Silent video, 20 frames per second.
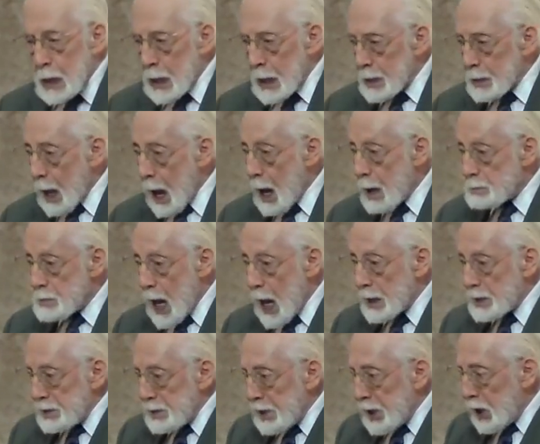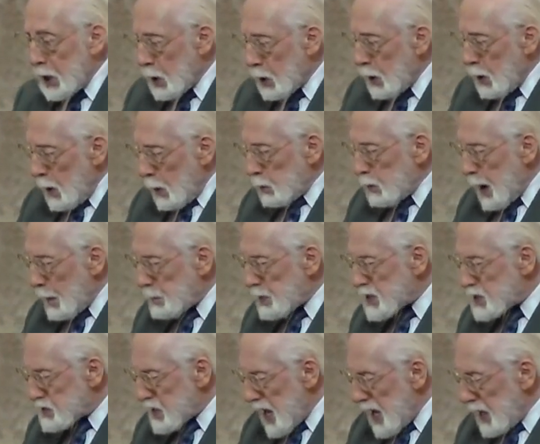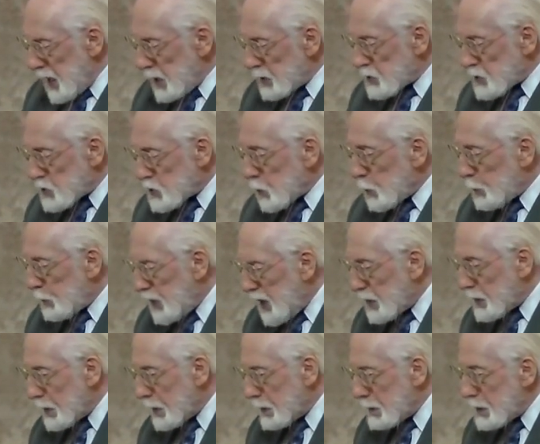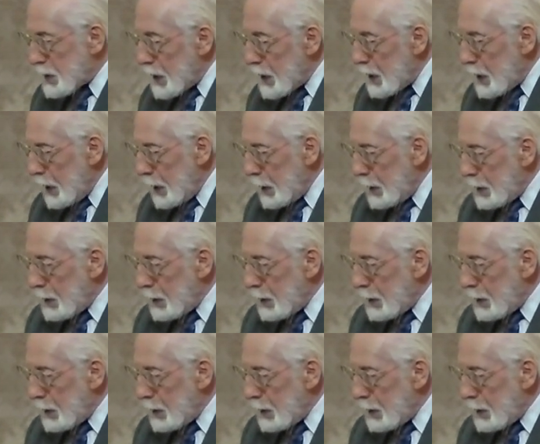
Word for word: And I'm not here representing stupidity.